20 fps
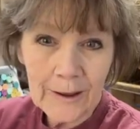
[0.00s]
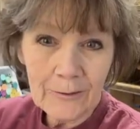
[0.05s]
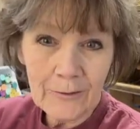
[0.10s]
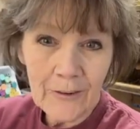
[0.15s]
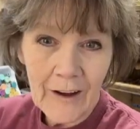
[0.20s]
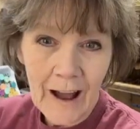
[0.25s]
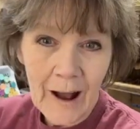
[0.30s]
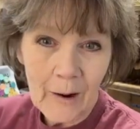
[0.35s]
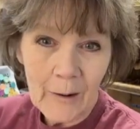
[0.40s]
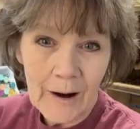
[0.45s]
if
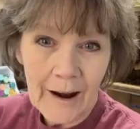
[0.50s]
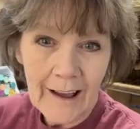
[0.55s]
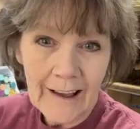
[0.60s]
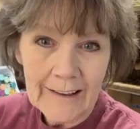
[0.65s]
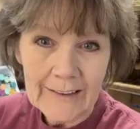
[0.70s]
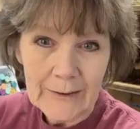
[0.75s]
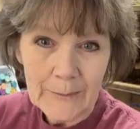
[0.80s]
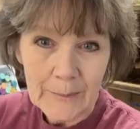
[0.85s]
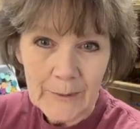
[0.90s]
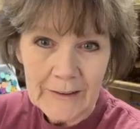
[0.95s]
our
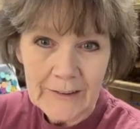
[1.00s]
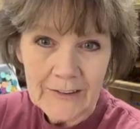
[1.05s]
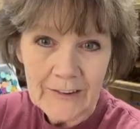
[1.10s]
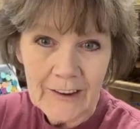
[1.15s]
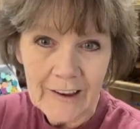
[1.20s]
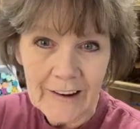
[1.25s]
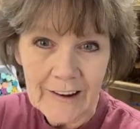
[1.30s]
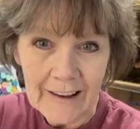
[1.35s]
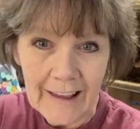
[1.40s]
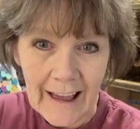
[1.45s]
husbands
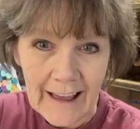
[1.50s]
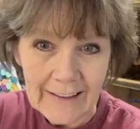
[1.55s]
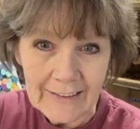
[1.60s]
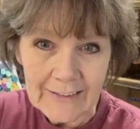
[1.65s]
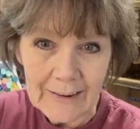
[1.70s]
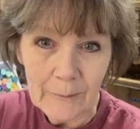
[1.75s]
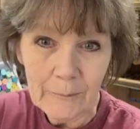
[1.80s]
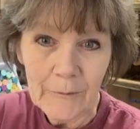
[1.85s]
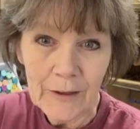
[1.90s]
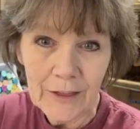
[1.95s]
could have
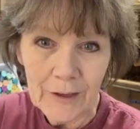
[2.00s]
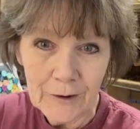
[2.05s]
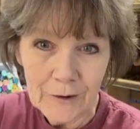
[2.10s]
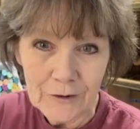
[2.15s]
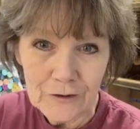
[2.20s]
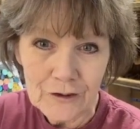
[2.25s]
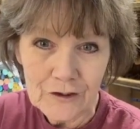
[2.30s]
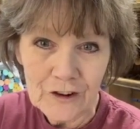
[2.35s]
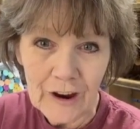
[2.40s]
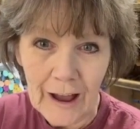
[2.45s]
got some of
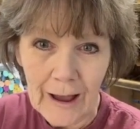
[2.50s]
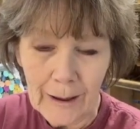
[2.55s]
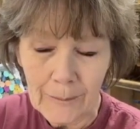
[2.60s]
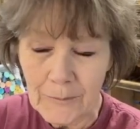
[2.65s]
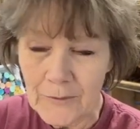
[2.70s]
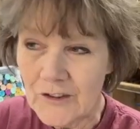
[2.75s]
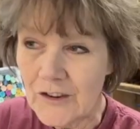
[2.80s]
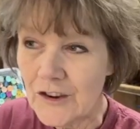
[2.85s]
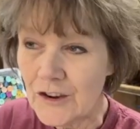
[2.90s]
those jobs,